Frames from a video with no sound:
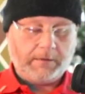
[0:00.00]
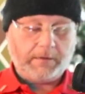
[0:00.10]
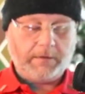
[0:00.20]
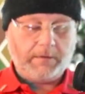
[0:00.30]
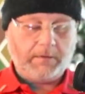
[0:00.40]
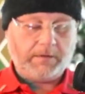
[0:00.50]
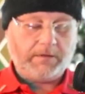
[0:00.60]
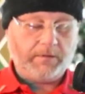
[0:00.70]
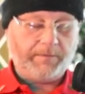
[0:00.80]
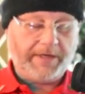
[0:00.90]
So
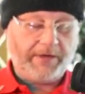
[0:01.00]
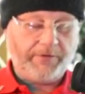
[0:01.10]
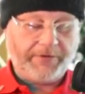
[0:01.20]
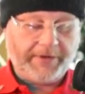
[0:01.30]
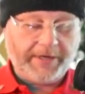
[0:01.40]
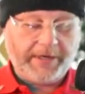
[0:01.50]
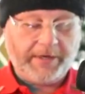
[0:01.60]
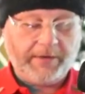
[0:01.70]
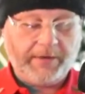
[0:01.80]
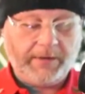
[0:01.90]
to about
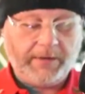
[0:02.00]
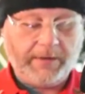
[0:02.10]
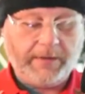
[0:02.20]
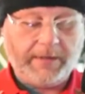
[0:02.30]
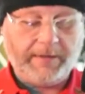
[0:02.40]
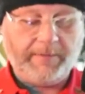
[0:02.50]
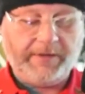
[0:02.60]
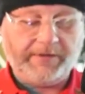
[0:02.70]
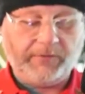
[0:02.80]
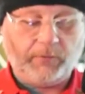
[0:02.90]
there, that
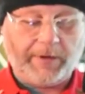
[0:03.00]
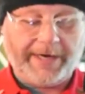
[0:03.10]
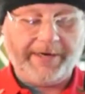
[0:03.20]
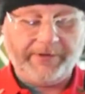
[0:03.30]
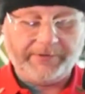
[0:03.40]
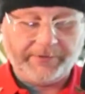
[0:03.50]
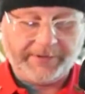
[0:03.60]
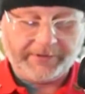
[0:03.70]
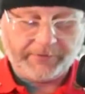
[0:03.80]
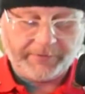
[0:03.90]
means the wires are
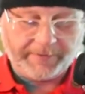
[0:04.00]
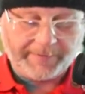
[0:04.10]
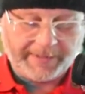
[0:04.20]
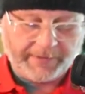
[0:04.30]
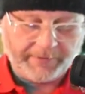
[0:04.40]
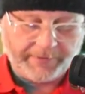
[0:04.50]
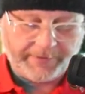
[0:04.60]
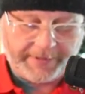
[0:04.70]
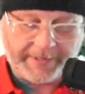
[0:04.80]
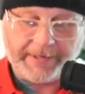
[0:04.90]
into it about
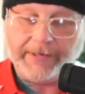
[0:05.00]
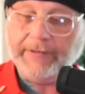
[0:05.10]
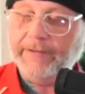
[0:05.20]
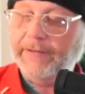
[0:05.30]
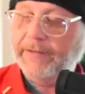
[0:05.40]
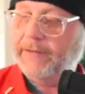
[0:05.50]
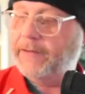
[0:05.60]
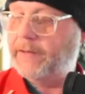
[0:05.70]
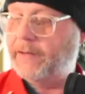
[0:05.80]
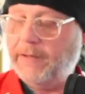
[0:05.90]
there.
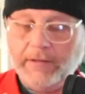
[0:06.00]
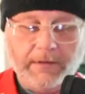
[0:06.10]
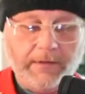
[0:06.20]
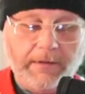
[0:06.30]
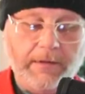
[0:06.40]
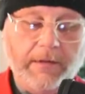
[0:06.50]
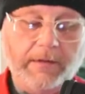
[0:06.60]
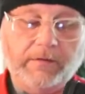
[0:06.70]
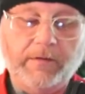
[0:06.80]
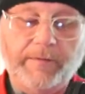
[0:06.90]

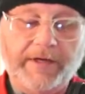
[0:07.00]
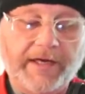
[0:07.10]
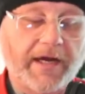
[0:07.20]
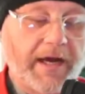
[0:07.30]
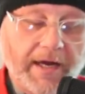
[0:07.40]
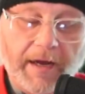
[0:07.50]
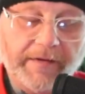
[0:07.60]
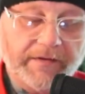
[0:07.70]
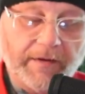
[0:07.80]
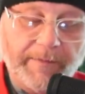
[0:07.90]
So I'm gonna
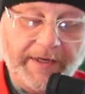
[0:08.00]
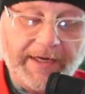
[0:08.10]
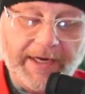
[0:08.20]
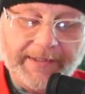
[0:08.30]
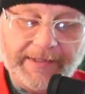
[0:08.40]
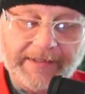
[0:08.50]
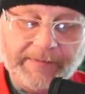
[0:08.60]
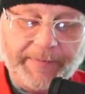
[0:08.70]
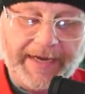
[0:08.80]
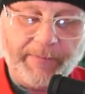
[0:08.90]
cut
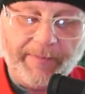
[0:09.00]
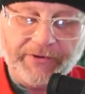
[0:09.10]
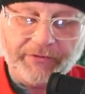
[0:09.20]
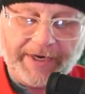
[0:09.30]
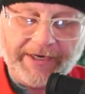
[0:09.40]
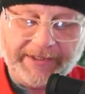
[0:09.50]
this bad, but I'm gonna try